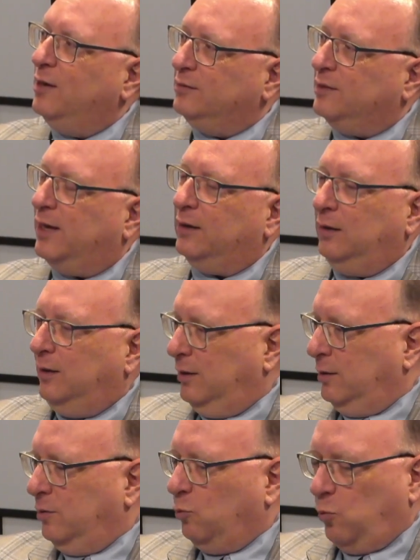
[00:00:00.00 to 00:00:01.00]
that
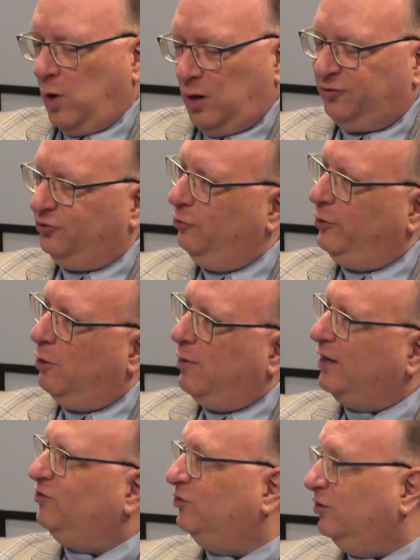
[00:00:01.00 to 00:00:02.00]
while Studio
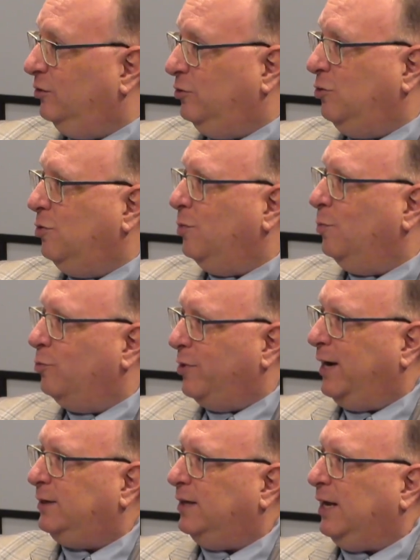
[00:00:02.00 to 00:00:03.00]
X is a new
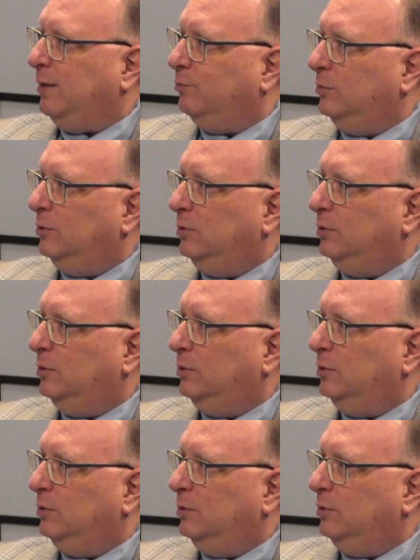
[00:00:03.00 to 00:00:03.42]
brand name,